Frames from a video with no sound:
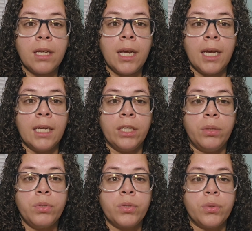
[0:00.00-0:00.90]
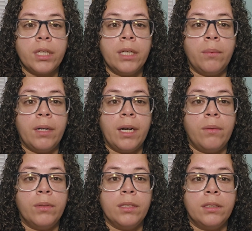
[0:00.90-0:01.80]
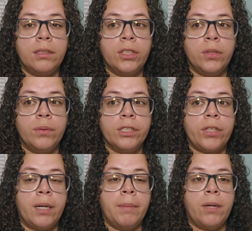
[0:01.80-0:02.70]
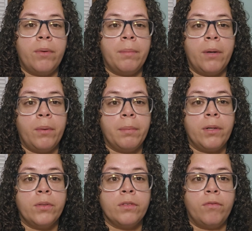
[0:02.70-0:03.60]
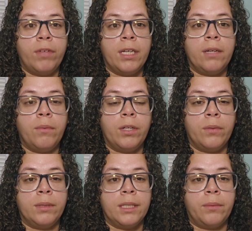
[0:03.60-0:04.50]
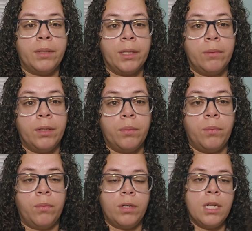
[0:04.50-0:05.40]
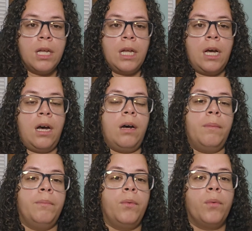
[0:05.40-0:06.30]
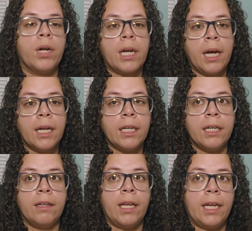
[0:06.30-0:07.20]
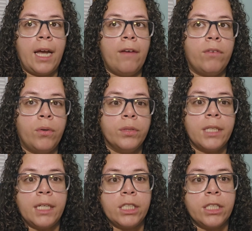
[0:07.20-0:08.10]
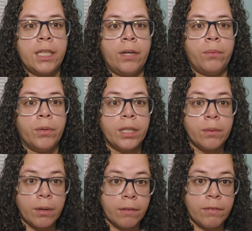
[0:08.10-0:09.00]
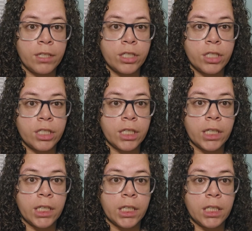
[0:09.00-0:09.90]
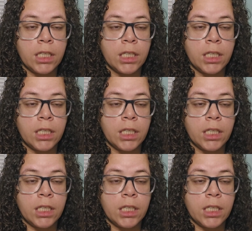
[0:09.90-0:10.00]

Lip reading: And usually what I would do is try to make one of my WIP-Go's fit, one of the ones I really want to work on, and like have goals actually that I really want to finish this year.